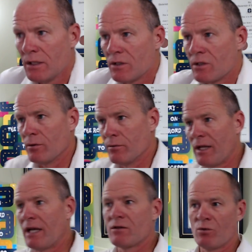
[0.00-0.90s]
So
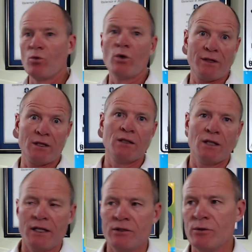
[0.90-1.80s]
that's one thing that
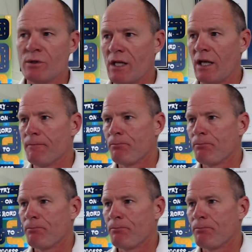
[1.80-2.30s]
I do say,